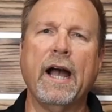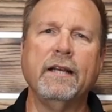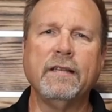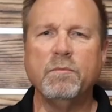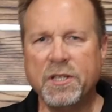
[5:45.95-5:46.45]

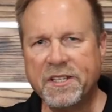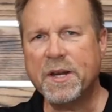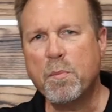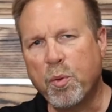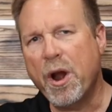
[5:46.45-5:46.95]
guys, I'm just
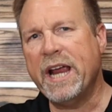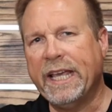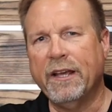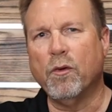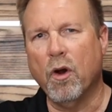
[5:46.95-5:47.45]
gonna
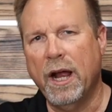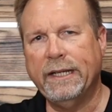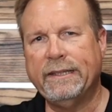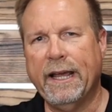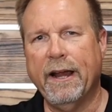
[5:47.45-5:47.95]
break in
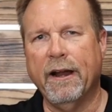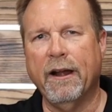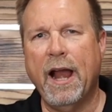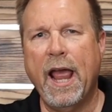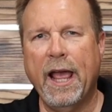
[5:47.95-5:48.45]
right
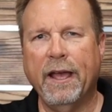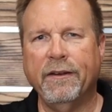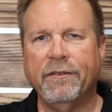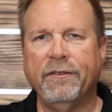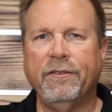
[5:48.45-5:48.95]
there
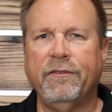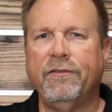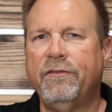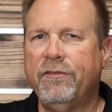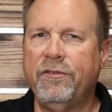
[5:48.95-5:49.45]
and
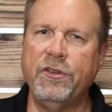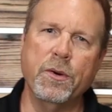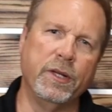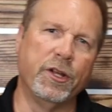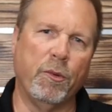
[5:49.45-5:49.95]

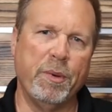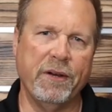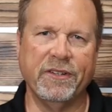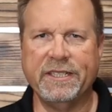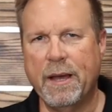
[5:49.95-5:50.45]
do a little bit
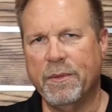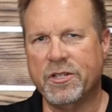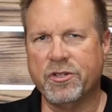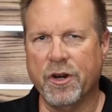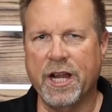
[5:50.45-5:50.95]
of a
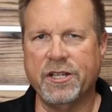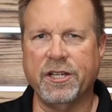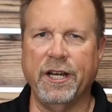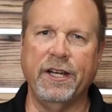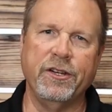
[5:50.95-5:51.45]

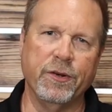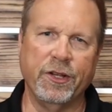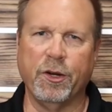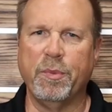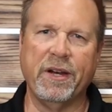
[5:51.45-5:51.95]
demonstration and do a
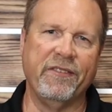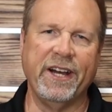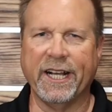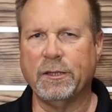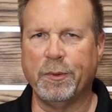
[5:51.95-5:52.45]
little bit of
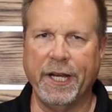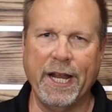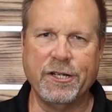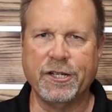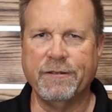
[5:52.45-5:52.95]
an
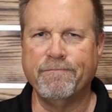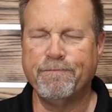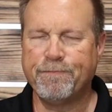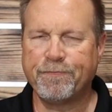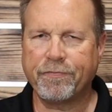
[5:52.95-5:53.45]
explanation.
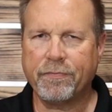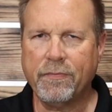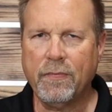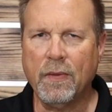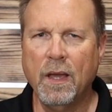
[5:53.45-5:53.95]

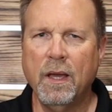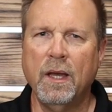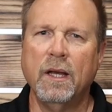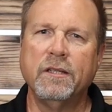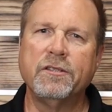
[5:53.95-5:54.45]

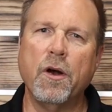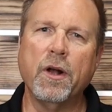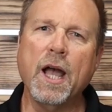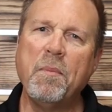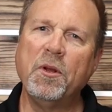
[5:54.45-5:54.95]
So
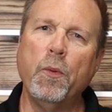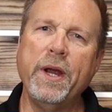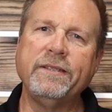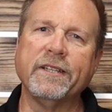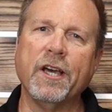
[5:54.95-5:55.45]
a couple of
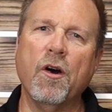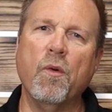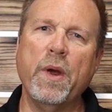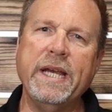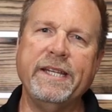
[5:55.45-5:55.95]
weeks ago,
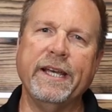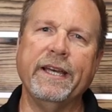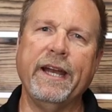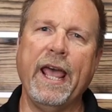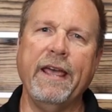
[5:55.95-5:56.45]
we
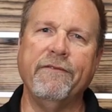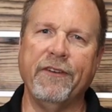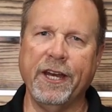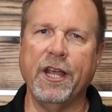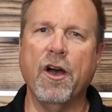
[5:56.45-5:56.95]
did a
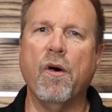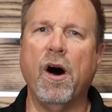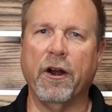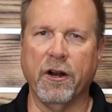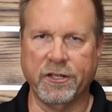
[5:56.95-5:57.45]
video
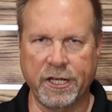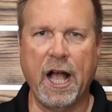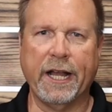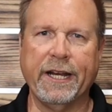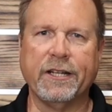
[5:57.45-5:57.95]
on our
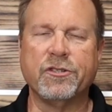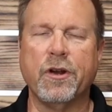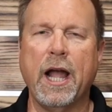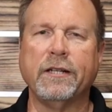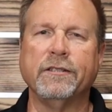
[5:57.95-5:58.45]
socket
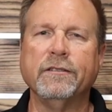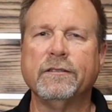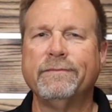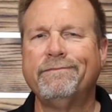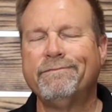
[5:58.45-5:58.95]
extractors,